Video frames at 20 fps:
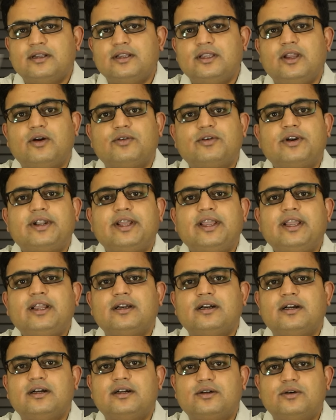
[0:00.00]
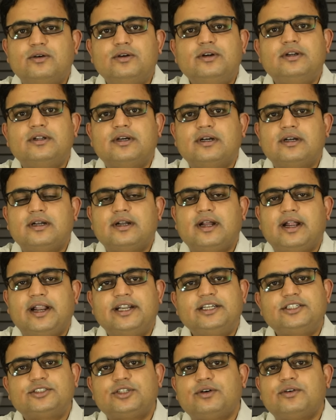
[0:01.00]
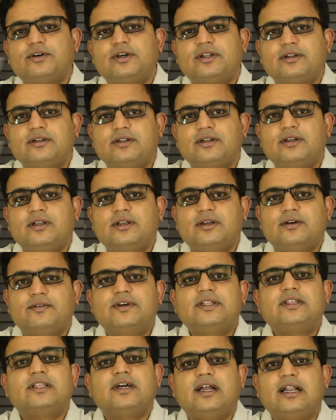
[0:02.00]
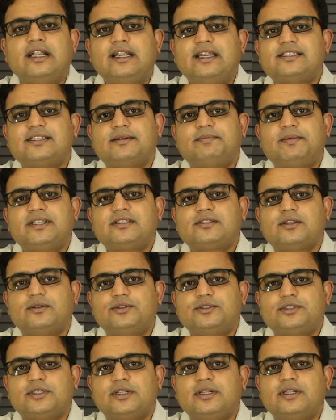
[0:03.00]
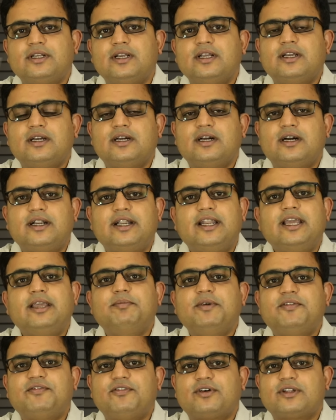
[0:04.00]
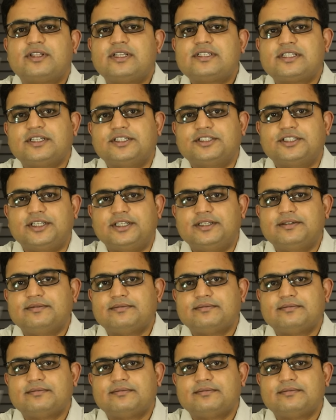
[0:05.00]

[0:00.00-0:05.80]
You have to take a good head shower with an antiseptic solution a day before the surgery.